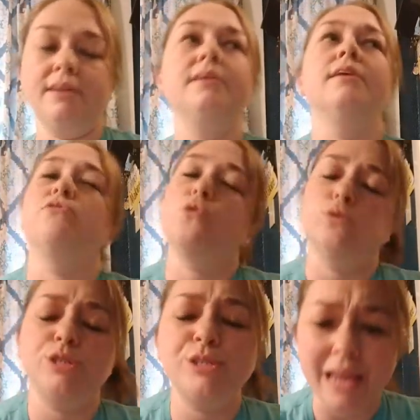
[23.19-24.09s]
And of
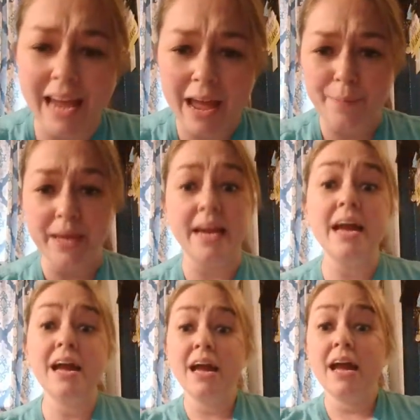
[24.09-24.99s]
course, they can't
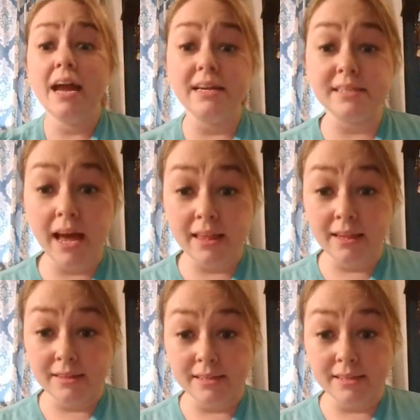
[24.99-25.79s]
be exactly